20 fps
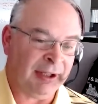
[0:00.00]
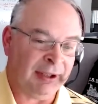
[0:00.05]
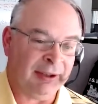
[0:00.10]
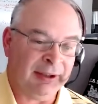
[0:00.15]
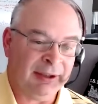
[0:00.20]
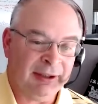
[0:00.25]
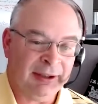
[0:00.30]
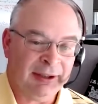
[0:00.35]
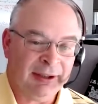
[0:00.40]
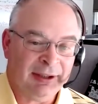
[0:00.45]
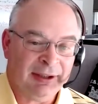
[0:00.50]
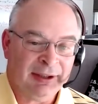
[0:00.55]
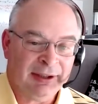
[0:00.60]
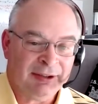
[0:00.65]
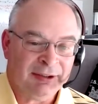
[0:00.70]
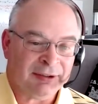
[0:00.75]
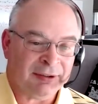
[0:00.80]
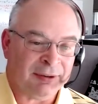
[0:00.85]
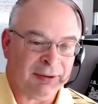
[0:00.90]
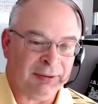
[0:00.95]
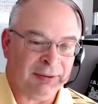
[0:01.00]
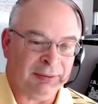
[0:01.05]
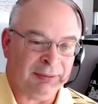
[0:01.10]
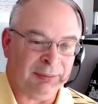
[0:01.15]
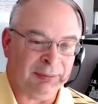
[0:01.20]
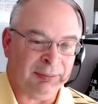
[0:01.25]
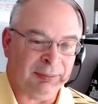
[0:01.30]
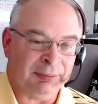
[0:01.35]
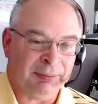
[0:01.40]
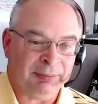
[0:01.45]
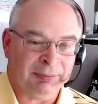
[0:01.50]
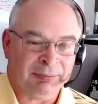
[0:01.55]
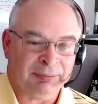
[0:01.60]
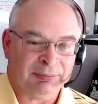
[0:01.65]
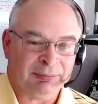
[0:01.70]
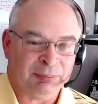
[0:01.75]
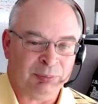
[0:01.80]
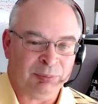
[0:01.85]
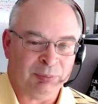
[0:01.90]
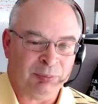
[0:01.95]
with building his
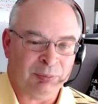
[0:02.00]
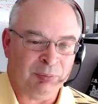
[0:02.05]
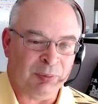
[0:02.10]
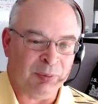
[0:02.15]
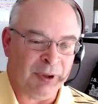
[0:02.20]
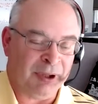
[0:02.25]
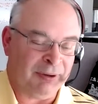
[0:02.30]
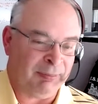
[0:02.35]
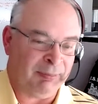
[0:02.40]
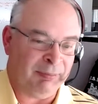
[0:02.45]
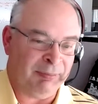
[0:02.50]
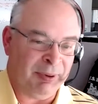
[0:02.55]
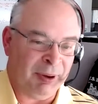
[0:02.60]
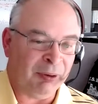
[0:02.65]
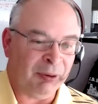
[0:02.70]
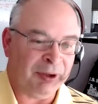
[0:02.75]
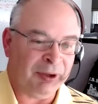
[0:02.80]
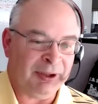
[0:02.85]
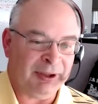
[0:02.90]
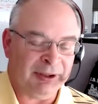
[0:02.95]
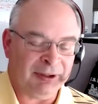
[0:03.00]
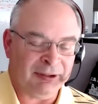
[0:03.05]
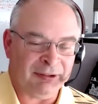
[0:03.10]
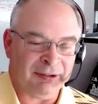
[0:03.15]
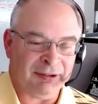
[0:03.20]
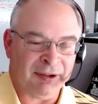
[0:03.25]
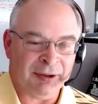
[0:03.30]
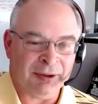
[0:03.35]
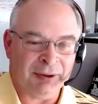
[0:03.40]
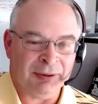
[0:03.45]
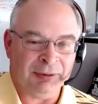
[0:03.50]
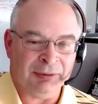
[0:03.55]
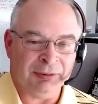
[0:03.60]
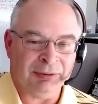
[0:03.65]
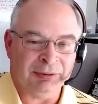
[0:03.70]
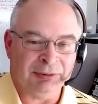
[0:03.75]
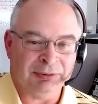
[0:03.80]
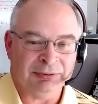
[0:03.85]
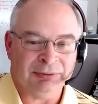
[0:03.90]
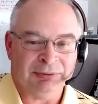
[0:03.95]
own, either direction would be a
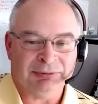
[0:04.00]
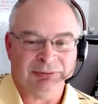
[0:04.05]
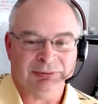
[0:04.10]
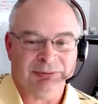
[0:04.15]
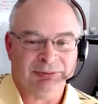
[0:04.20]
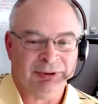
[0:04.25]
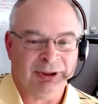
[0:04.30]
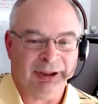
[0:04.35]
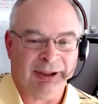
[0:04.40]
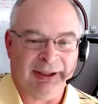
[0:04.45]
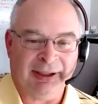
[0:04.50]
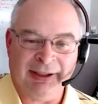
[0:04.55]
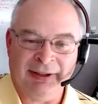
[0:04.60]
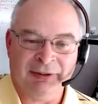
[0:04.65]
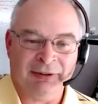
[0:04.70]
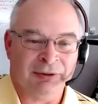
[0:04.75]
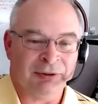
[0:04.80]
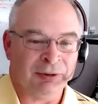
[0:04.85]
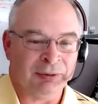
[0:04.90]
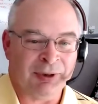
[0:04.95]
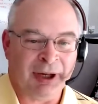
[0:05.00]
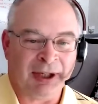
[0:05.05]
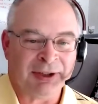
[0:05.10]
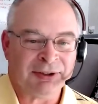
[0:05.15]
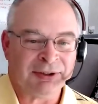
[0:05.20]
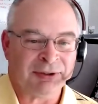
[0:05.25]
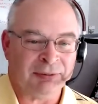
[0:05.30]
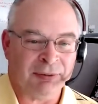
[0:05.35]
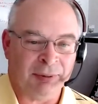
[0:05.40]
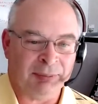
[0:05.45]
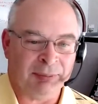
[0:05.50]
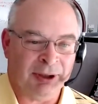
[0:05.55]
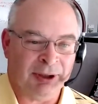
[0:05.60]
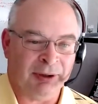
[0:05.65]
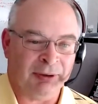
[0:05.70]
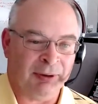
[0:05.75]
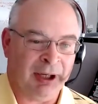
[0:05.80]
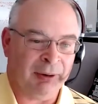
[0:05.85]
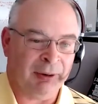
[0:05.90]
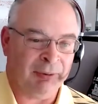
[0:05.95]
great way to go.
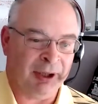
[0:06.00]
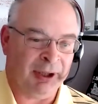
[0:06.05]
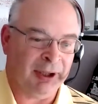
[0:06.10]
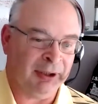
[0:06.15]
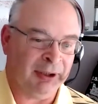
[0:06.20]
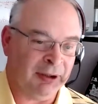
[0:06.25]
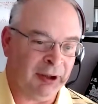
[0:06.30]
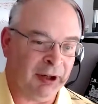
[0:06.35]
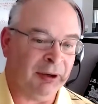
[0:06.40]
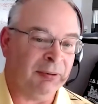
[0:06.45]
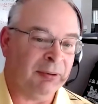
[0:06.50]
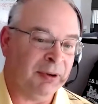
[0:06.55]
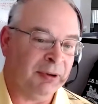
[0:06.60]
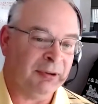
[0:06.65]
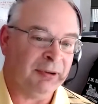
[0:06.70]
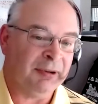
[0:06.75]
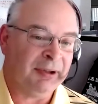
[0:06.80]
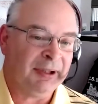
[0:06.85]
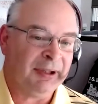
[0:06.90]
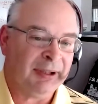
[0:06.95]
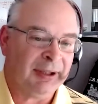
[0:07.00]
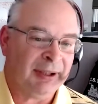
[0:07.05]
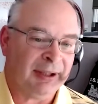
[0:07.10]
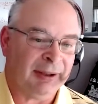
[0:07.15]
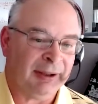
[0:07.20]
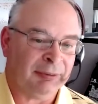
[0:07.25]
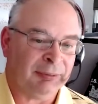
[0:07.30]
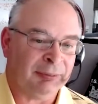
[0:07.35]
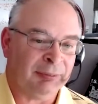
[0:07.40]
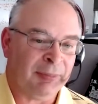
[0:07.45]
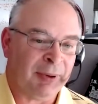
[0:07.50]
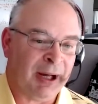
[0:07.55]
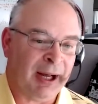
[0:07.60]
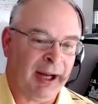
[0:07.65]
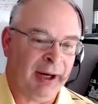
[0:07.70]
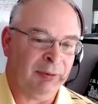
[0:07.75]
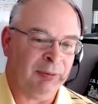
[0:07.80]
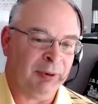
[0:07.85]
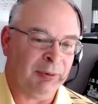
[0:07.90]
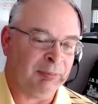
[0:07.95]
I would probably steer them more
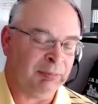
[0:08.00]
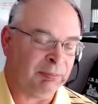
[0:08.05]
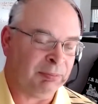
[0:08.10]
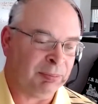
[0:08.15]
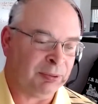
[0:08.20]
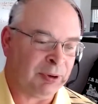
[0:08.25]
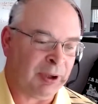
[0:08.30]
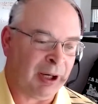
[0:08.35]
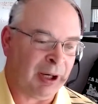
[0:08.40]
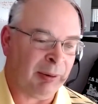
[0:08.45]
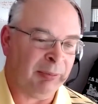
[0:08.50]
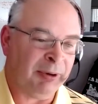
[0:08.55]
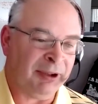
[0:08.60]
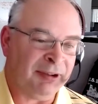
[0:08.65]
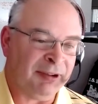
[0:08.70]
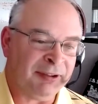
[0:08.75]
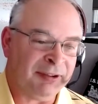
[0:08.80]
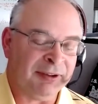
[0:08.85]
toward the